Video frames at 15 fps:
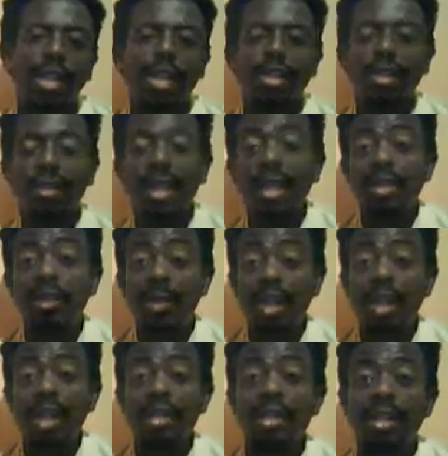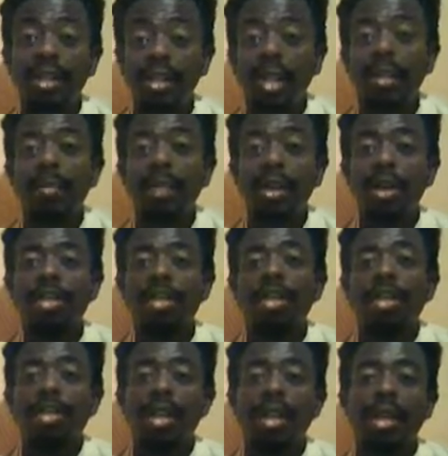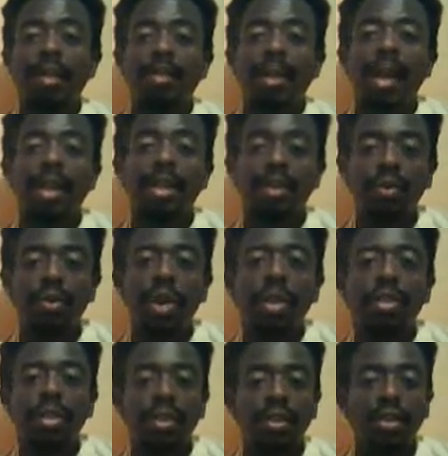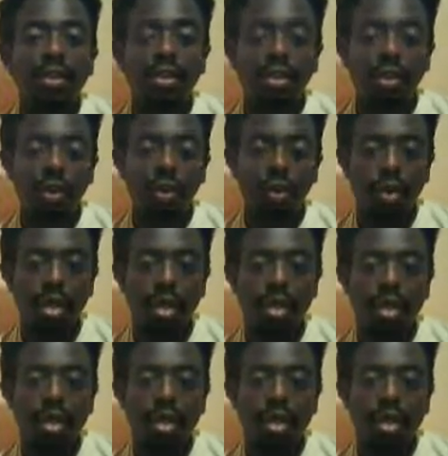So that's the same logics that apply to writing your story.